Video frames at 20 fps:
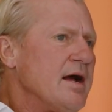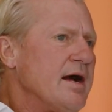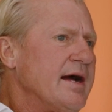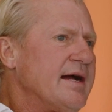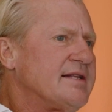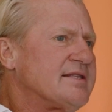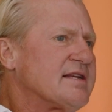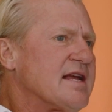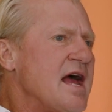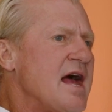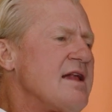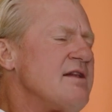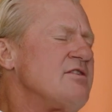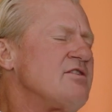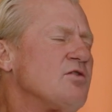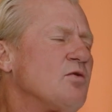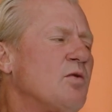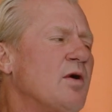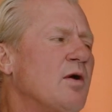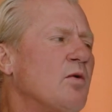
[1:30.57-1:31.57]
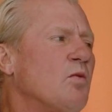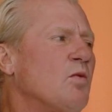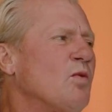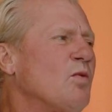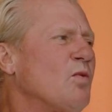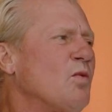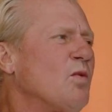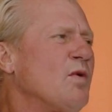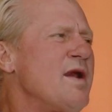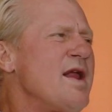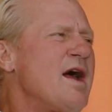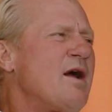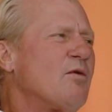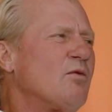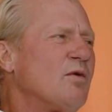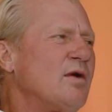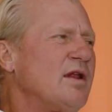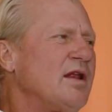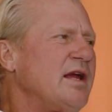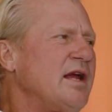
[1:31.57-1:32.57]
it's gotten to where we're
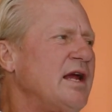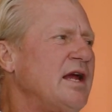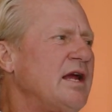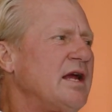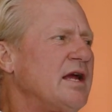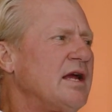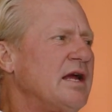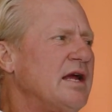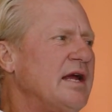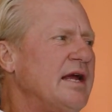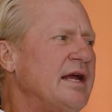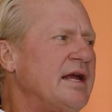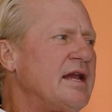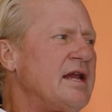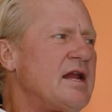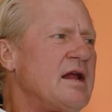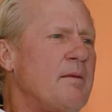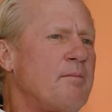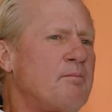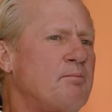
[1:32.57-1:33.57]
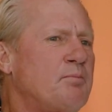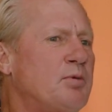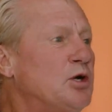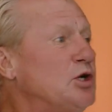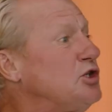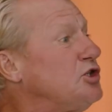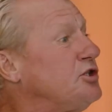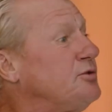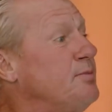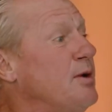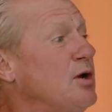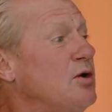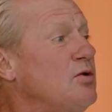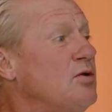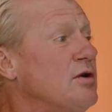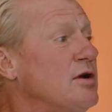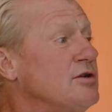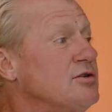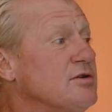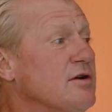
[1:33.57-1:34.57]
not really in a push
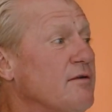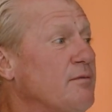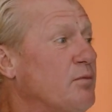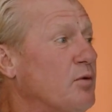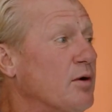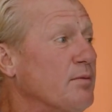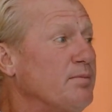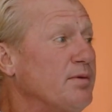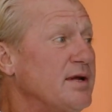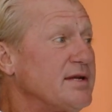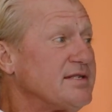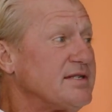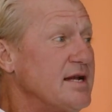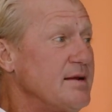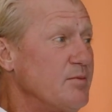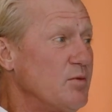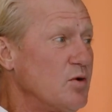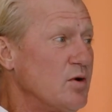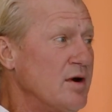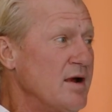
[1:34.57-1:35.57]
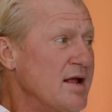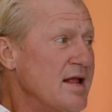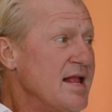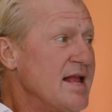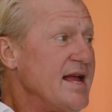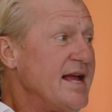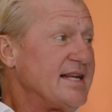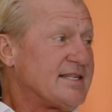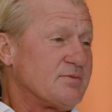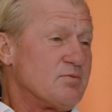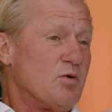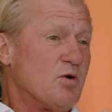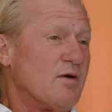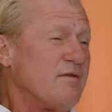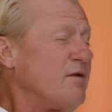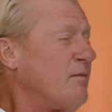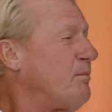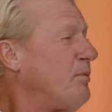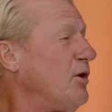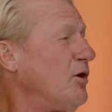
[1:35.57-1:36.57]
mode on Travelport Plus anymore. It's more
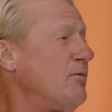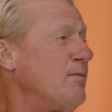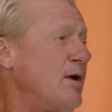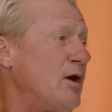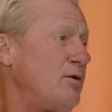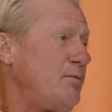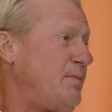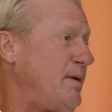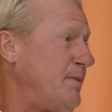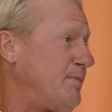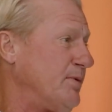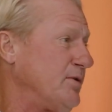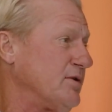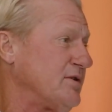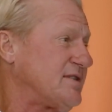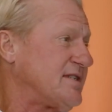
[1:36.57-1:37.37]
of a pull mode. People are